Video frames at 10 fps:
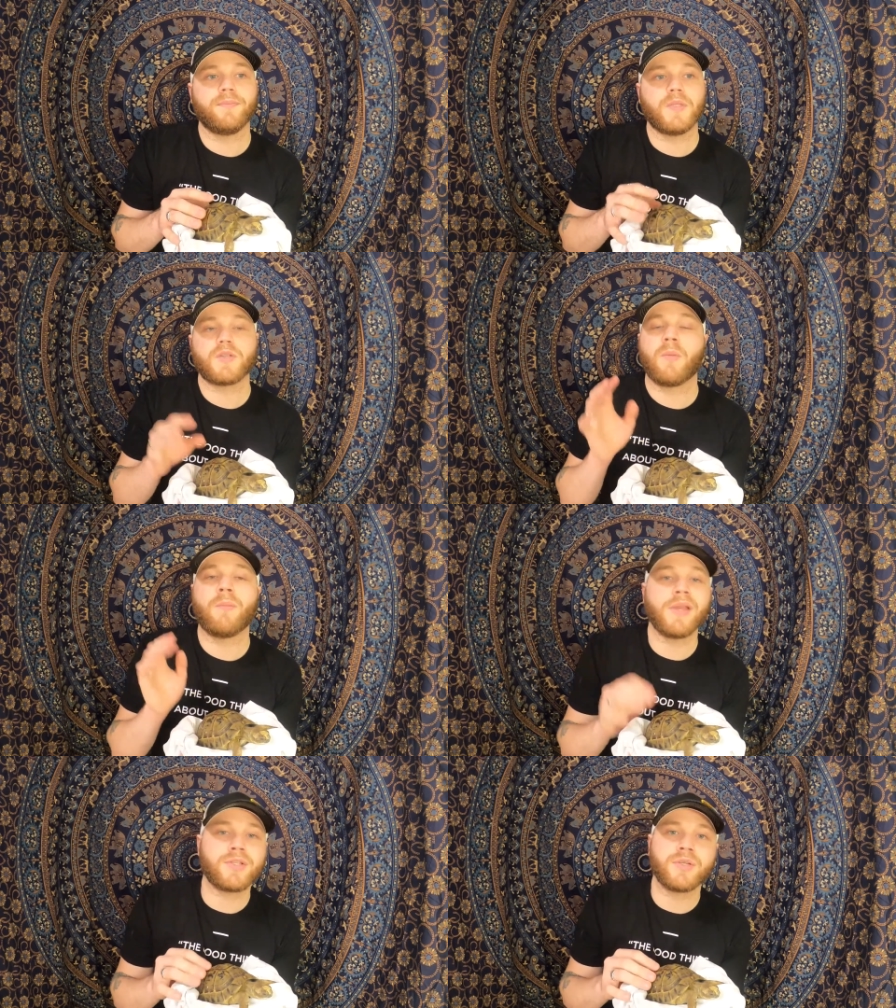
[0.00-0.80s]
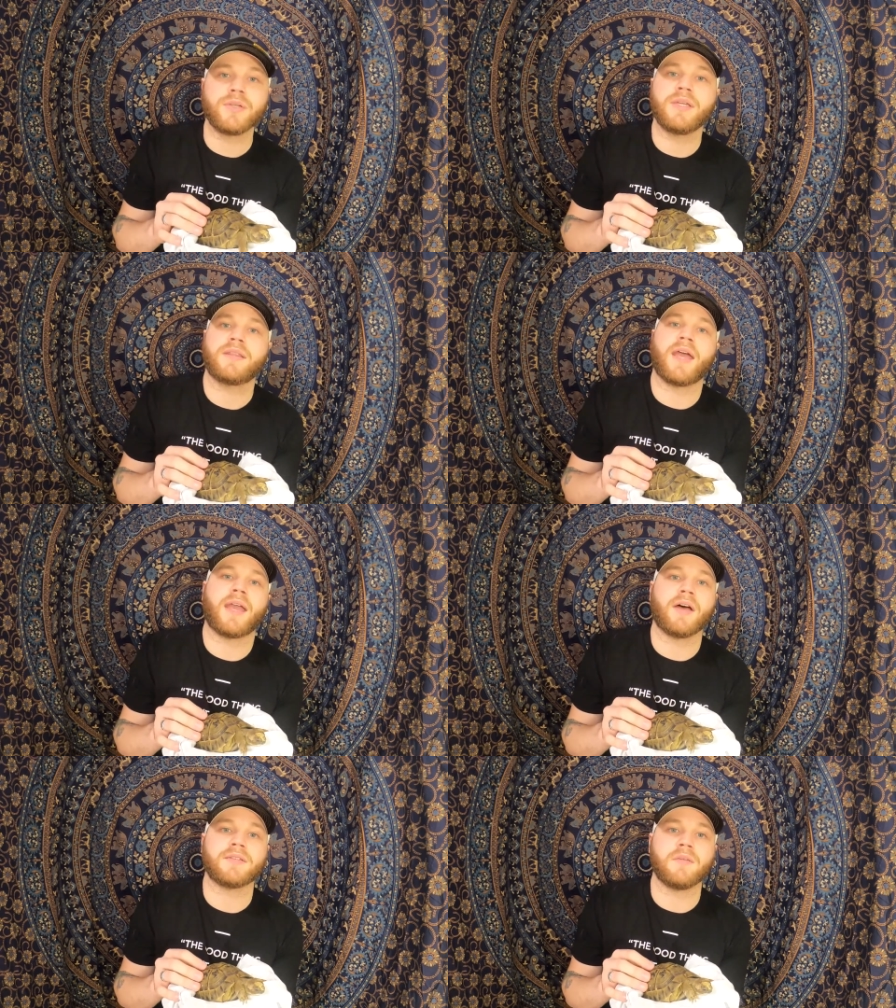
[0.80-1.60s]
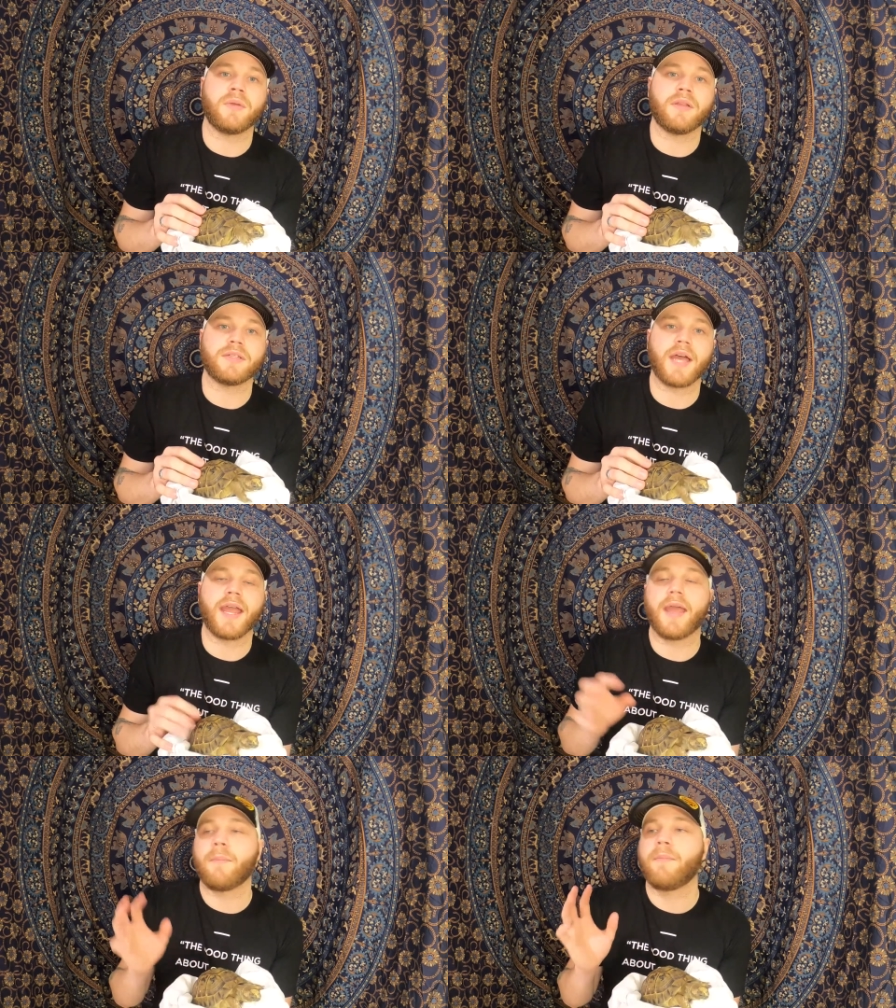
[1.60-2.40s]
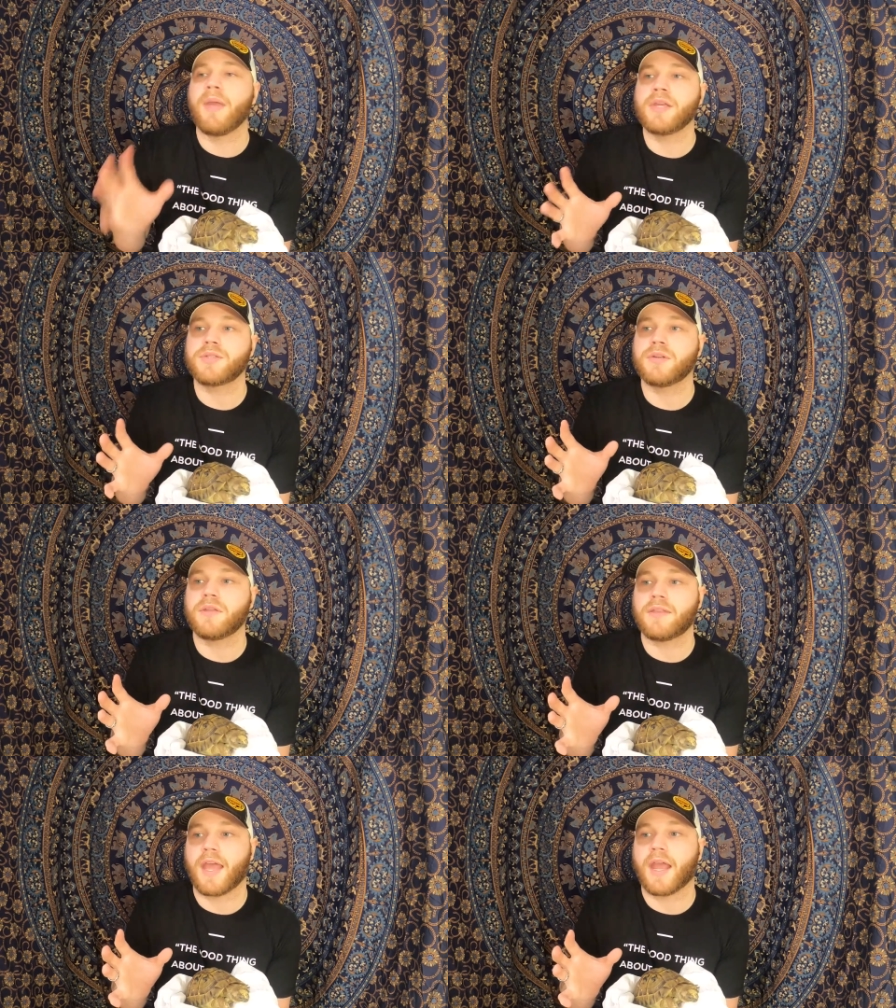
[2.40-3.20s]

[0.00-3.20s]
So make sure you get that calcium in their diet. Make sure that they